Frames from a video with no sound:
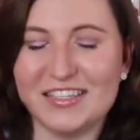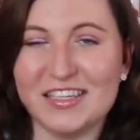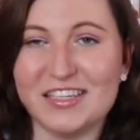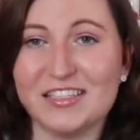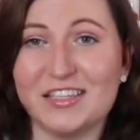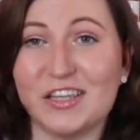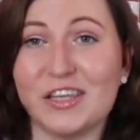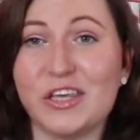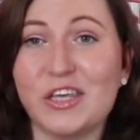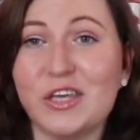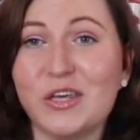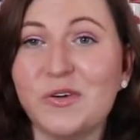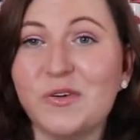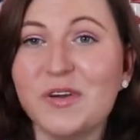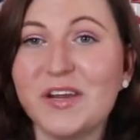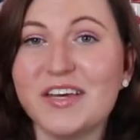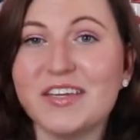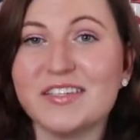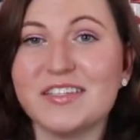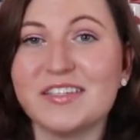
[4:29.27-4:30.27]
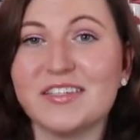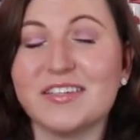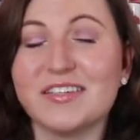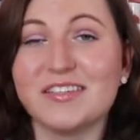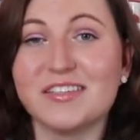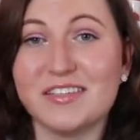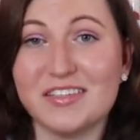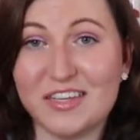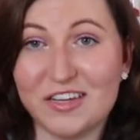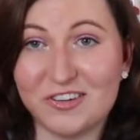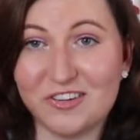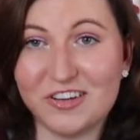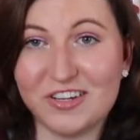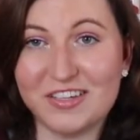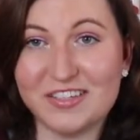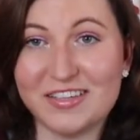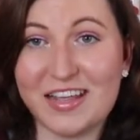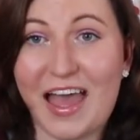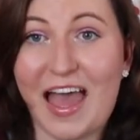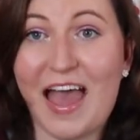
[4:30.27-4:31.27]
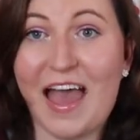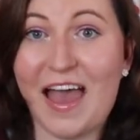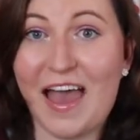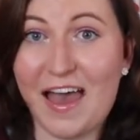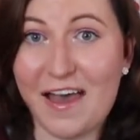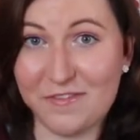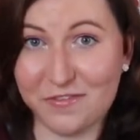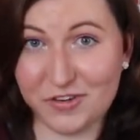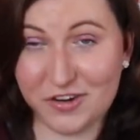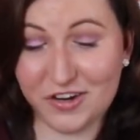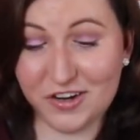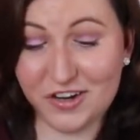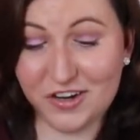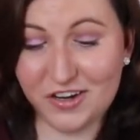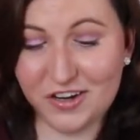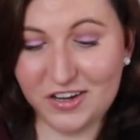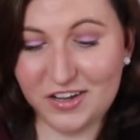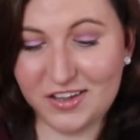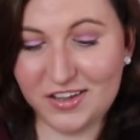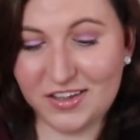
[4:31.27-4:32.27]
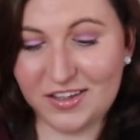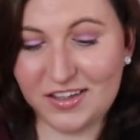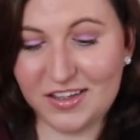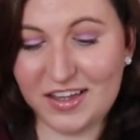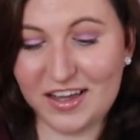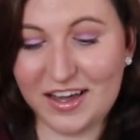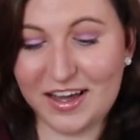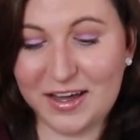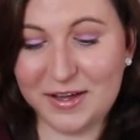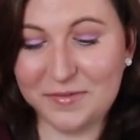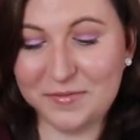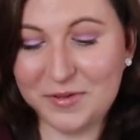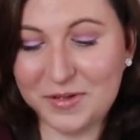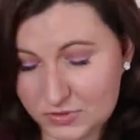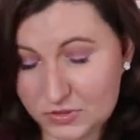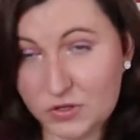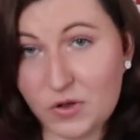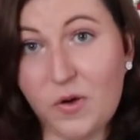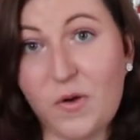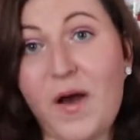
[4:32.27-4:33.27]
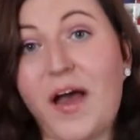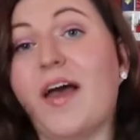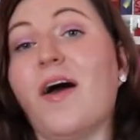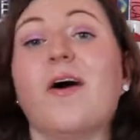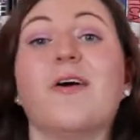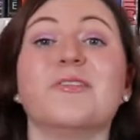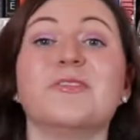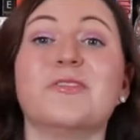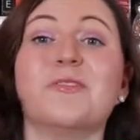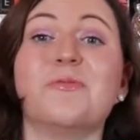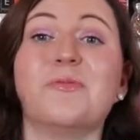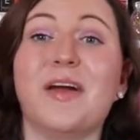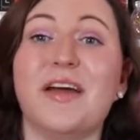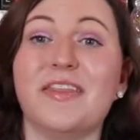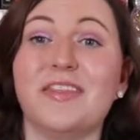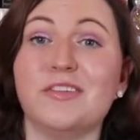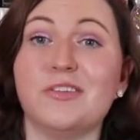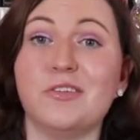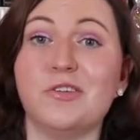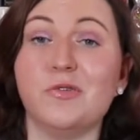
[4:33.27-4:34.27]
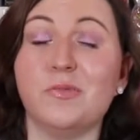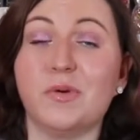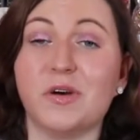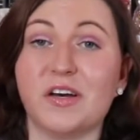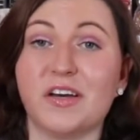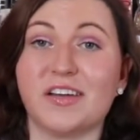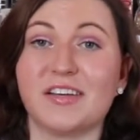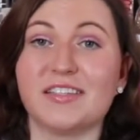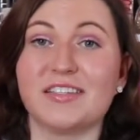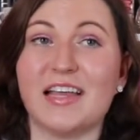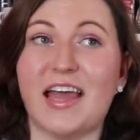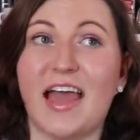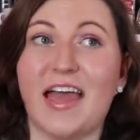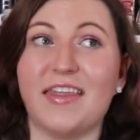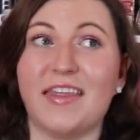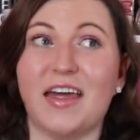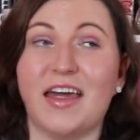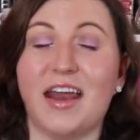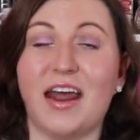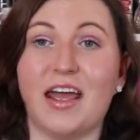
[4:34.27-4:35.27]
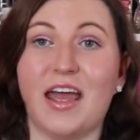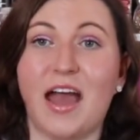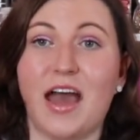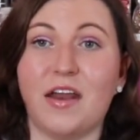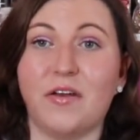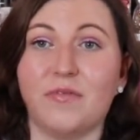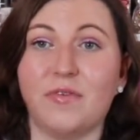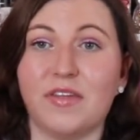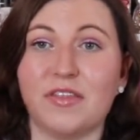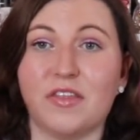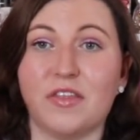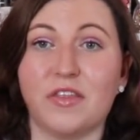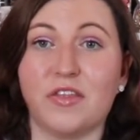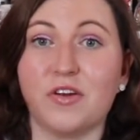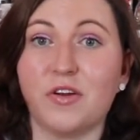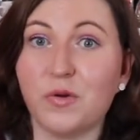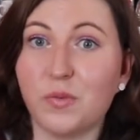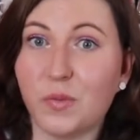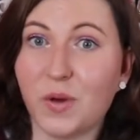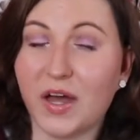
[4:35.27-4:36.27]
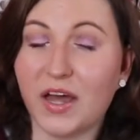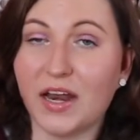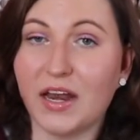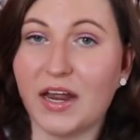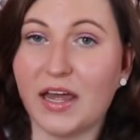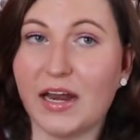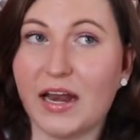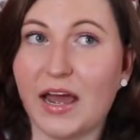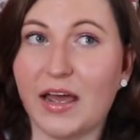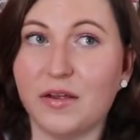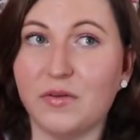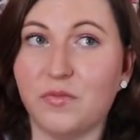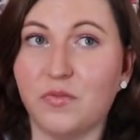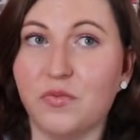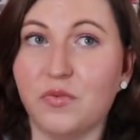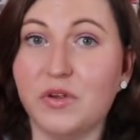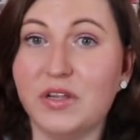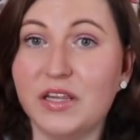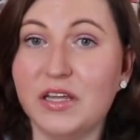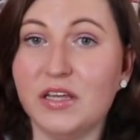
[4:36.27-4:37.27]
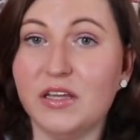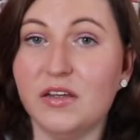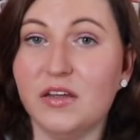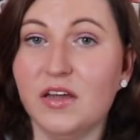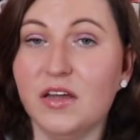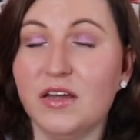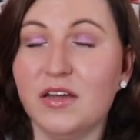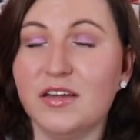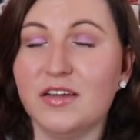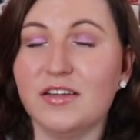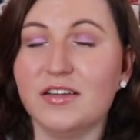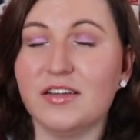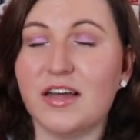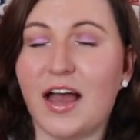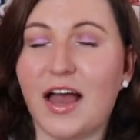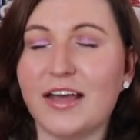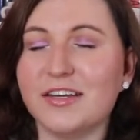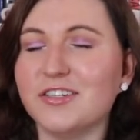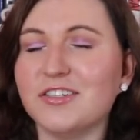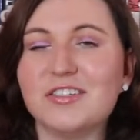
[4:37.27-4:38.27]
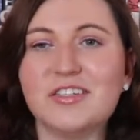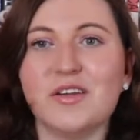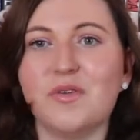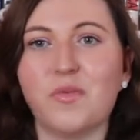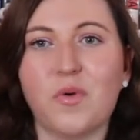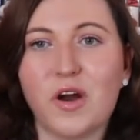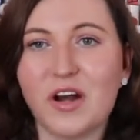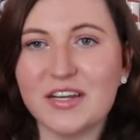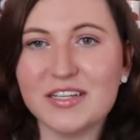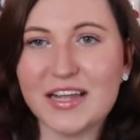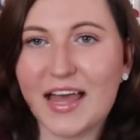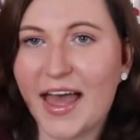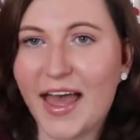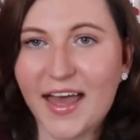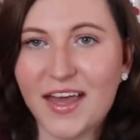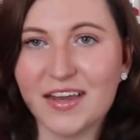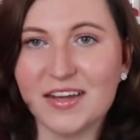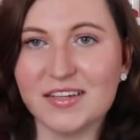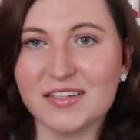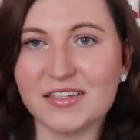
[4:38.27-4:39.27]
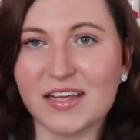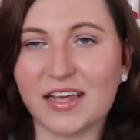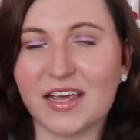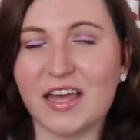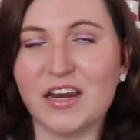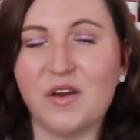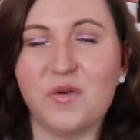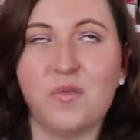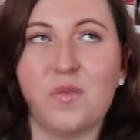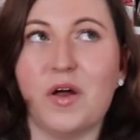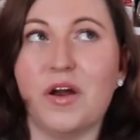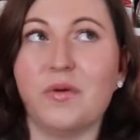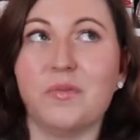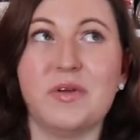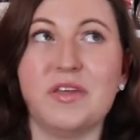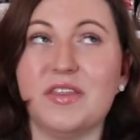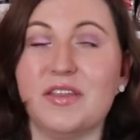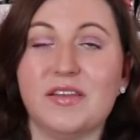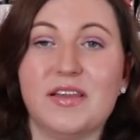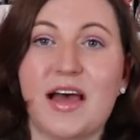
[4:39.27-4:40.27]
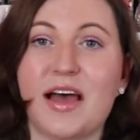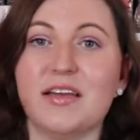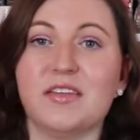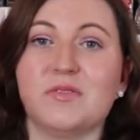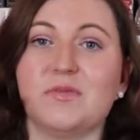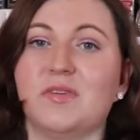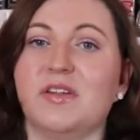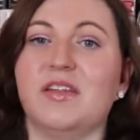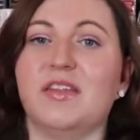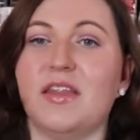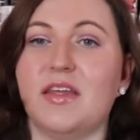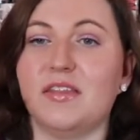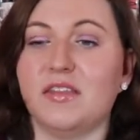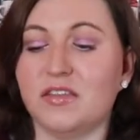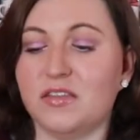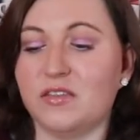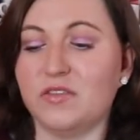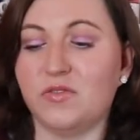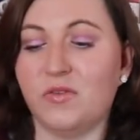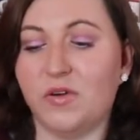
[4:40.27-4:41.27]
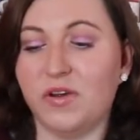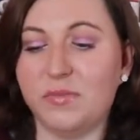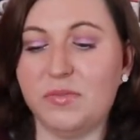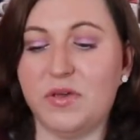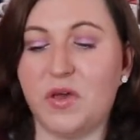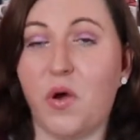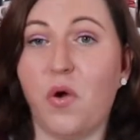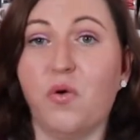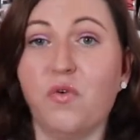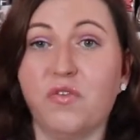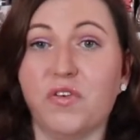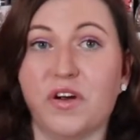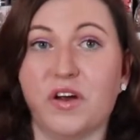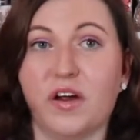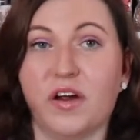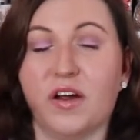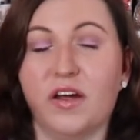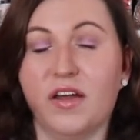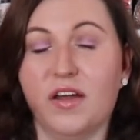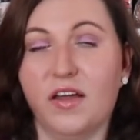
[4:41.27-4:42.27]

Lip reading: the cutest series ever. So I also read the 2 books, and then I hadn't read the 3rd one, and I just didn't want it to end. Like, I didn't want to read the last one and then the story be over.